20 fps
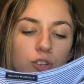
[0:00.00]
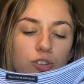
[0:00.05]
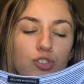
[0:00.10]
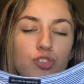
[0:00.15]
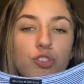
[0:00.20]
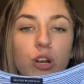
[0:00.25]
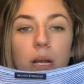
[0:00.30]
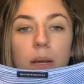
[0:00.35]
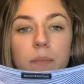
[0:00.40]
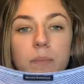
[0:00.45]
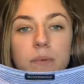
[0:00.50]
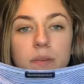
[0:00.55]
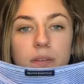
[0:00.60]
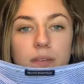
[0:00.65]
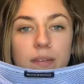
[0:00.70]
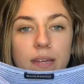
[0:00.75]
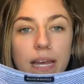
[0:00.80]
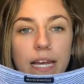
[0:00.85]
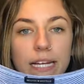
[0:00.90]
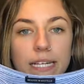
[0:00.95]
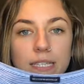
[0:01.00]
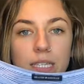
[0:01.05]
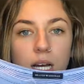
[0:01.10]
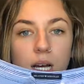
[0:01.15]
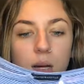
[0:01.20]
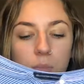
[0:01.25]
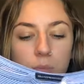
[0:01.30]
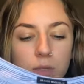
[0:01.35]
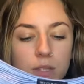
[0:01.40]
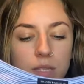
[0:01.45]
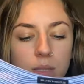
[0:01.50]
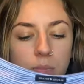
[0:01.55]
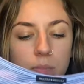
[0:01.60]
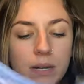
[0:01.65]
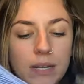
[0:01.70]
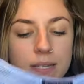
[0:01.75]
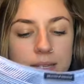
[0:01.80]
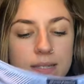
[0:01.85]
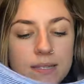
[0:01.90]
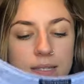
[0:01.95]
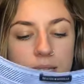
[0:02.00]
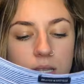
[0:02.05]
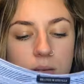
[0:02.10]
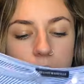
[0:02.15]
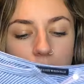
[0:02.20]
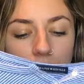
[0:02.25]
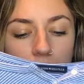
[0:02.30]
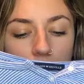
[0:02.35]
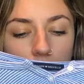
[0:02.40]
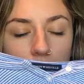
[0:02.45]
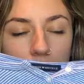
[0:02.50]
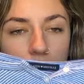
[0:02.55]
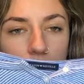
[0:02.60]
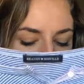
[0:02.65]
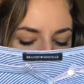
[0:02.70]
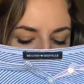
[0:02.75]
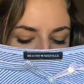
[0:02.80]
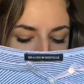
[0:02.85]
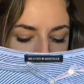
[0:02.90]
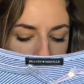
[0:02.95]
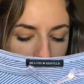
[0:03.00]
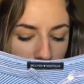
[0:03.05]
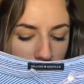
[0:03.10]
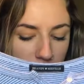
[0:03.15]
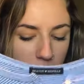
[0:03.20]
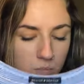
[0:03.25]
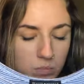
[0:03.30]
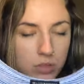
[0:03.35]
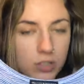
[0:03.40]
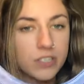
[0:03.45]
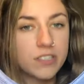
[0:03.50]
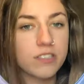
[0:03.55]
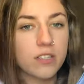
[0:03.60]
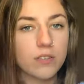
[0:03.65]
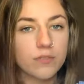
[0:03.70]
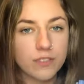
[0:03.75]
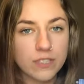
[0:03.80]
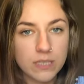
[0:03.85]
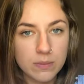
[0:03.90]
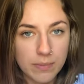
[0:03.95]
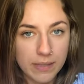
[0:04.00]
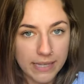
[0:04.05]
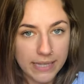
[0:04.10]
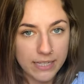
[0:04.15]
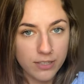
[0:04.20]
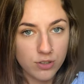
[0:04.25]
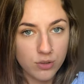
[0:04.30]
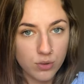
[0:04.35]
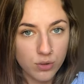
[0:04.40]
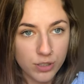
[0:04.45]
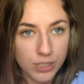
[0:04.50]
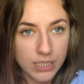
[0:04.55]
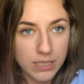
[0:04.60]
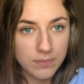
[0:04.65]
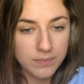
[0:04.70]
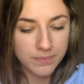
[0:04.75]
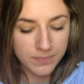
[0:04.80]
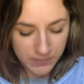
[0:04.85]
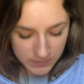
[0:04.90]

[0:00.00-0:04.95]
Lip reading: striped tank top with the buttons in the middle. Pretty self-explanatory.